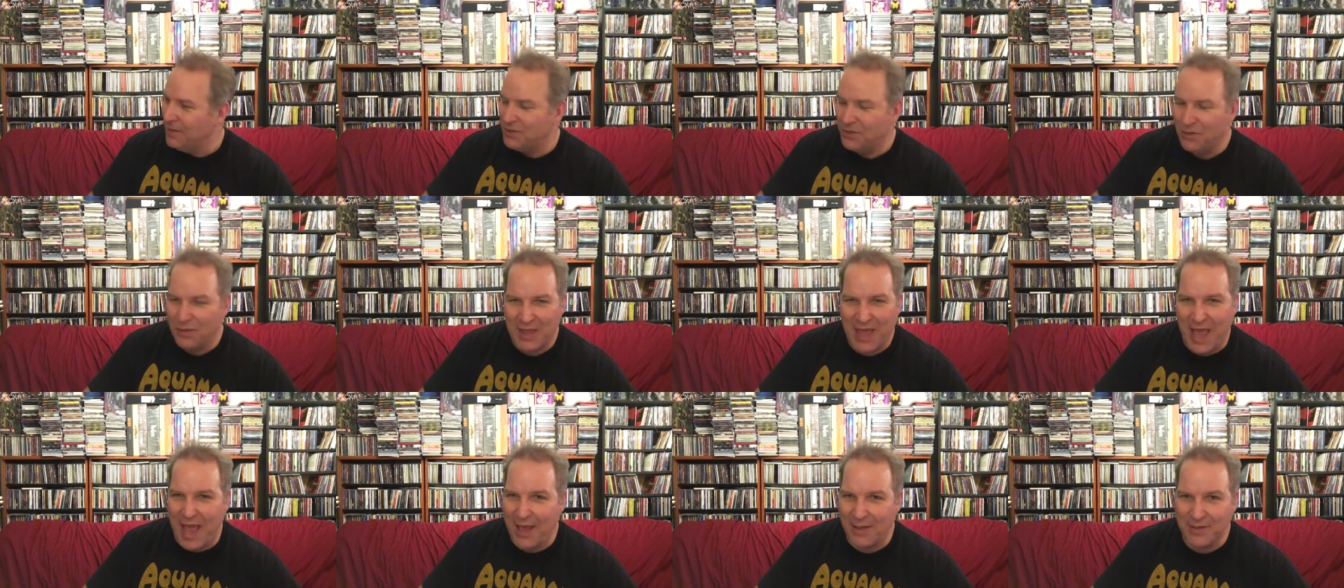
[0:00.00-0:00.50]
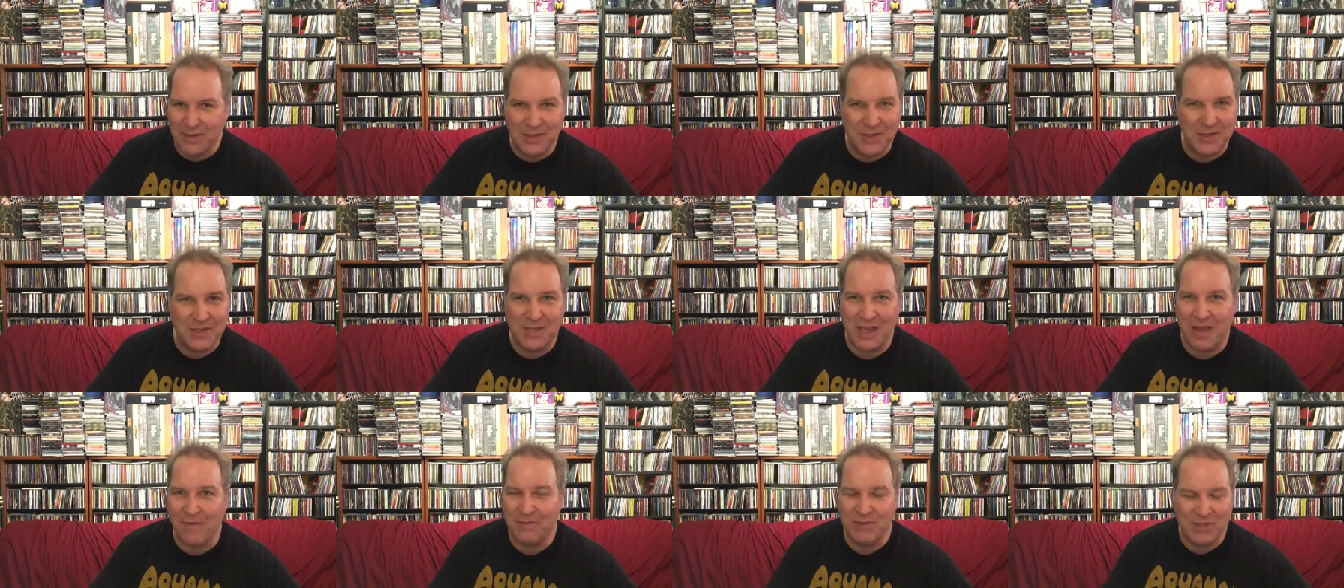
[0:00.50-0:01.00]

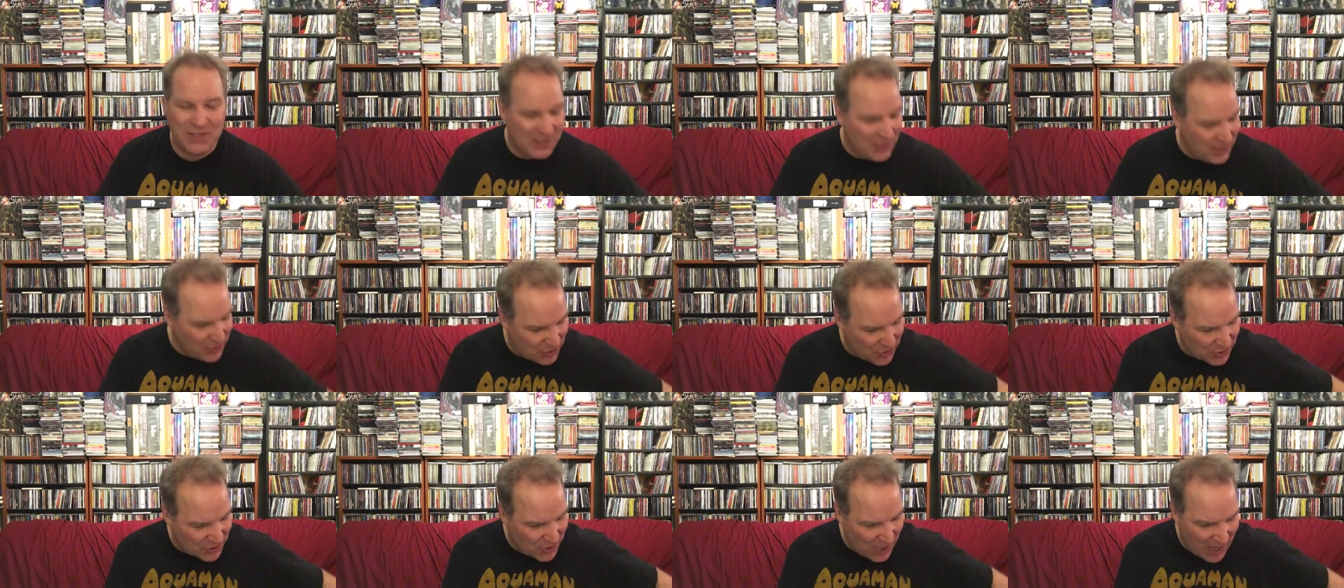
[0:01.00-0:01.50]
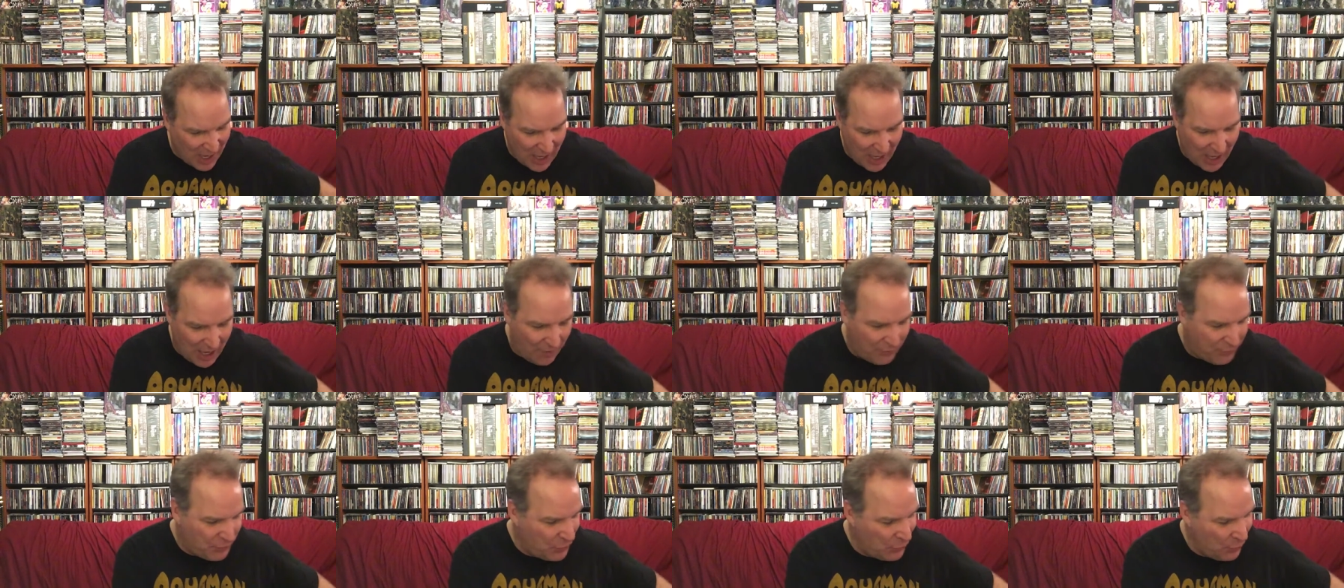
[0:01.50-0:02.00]
2017 just
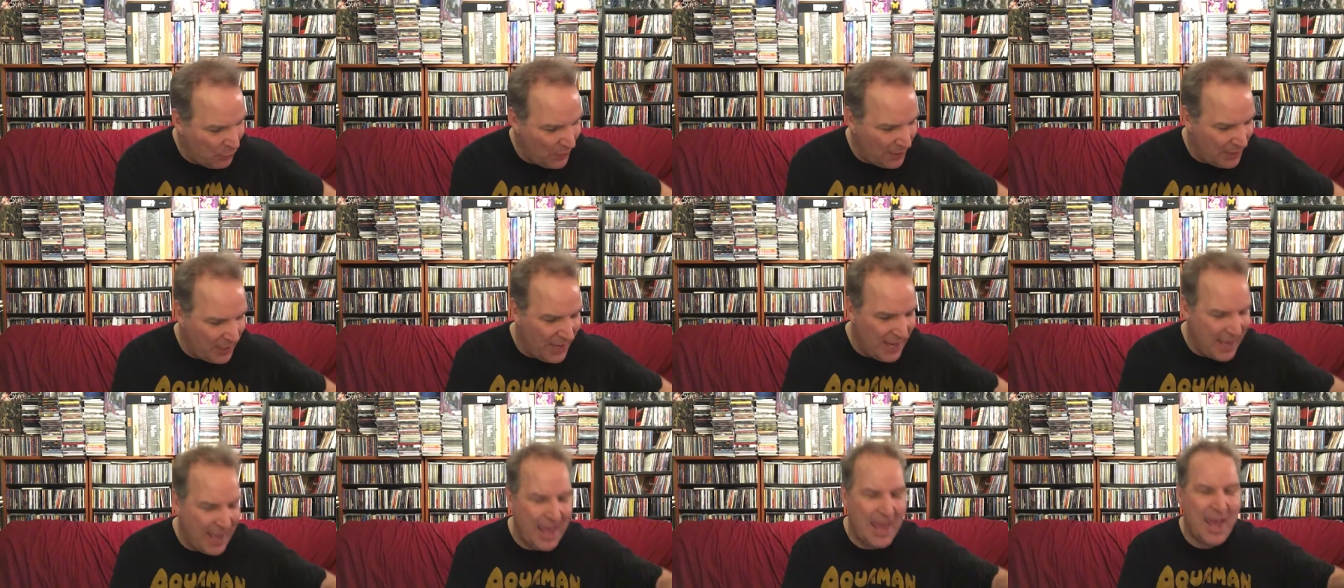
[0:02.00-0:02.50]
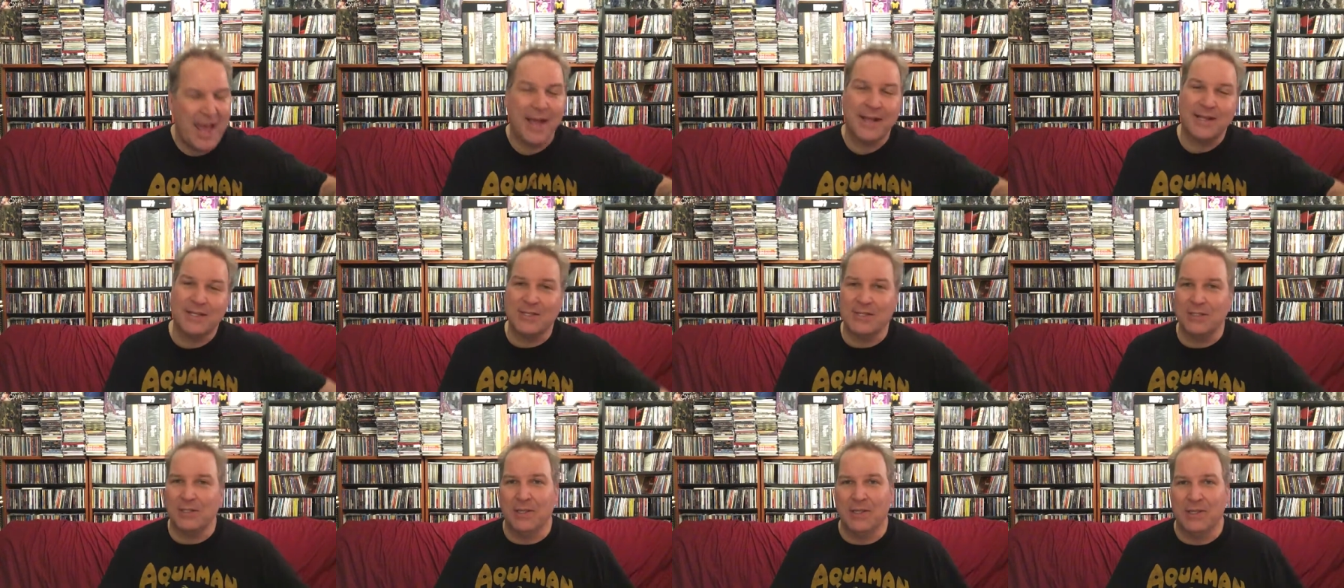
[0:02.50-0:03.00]
off to an
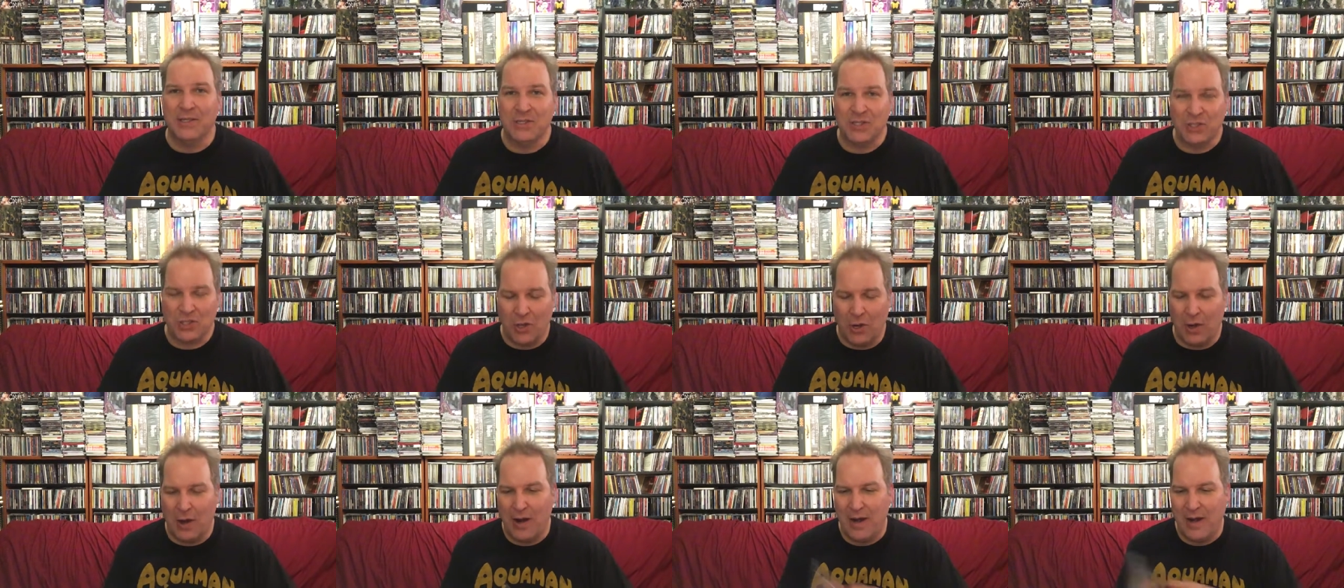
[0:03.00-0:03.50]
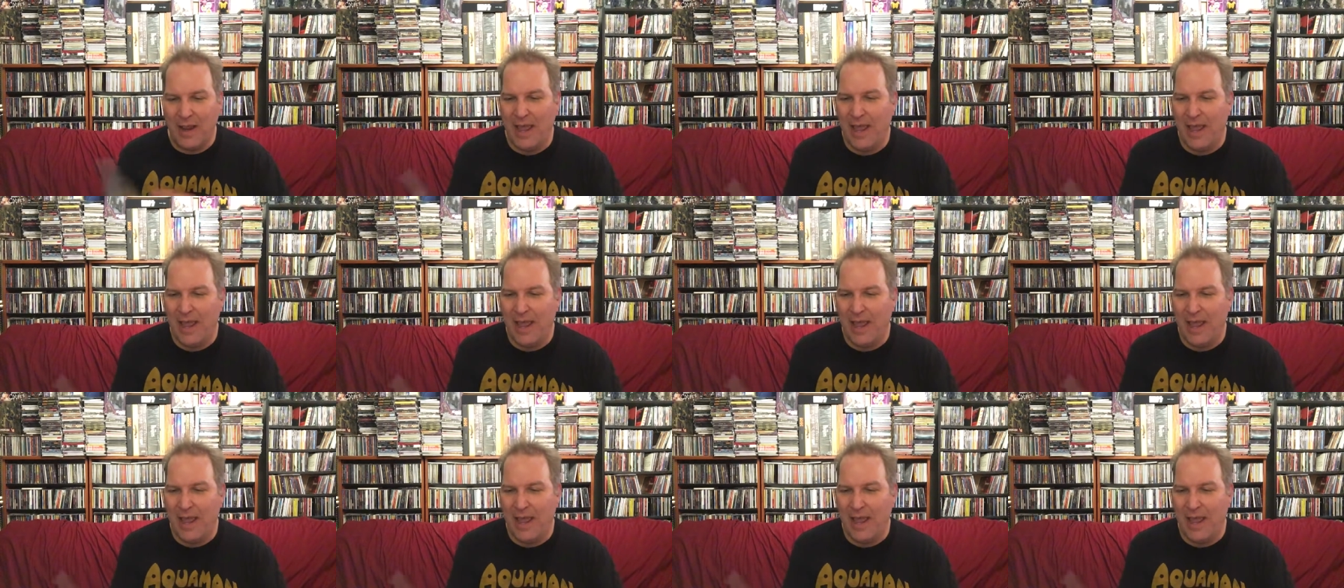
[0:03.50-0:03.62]
excellent start.